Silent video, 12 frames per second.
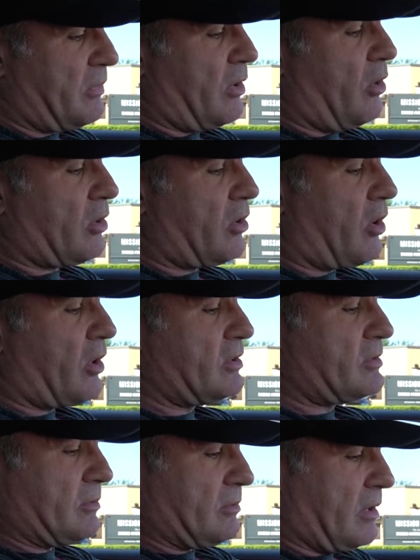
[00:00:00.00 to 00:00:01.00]
the older
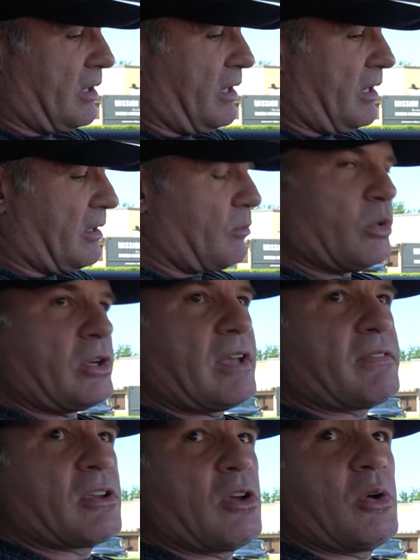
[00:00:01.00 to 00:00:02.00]
cars, when you
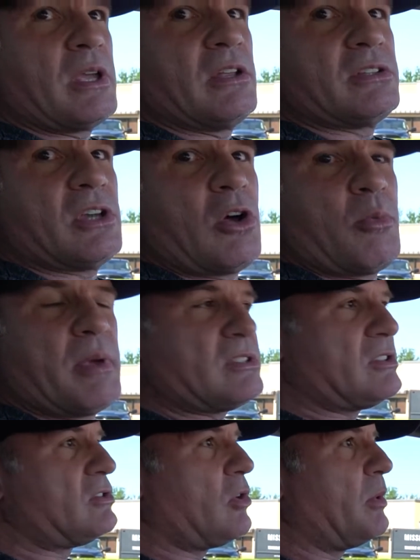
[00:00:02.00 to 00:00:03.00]
have to go heel toe, it makes
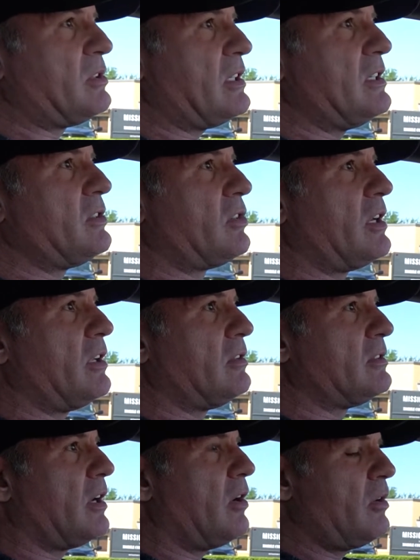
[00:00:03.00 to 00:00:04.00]
it so much easier to heel
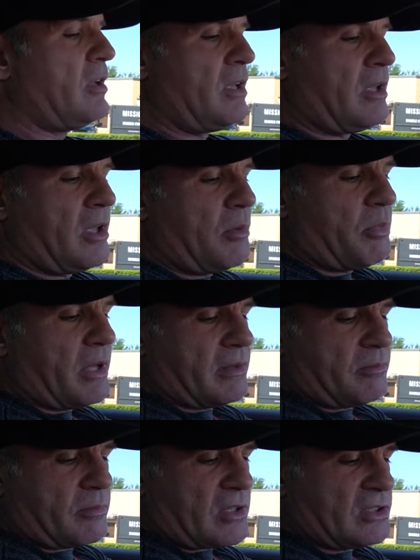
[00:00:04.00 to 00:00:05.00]
and toe.
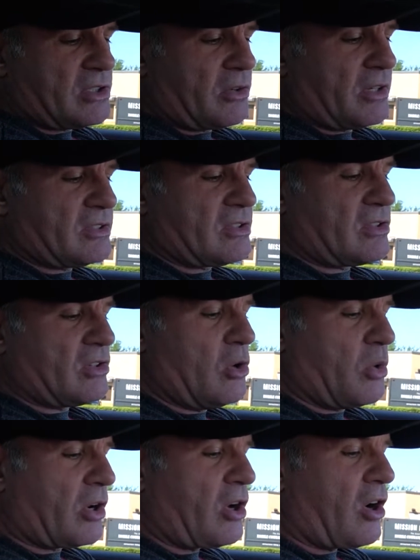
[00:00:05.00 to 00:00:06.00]
But considering this is a
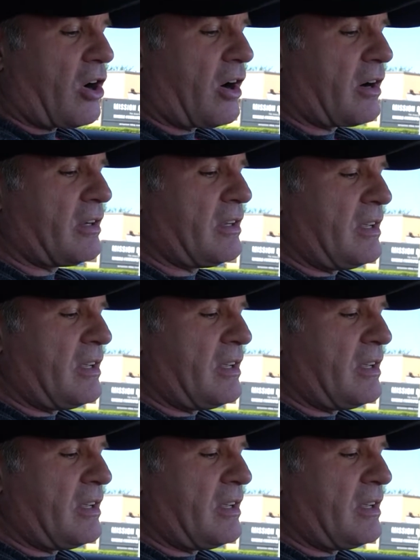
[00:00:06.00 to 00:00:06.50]
newer car,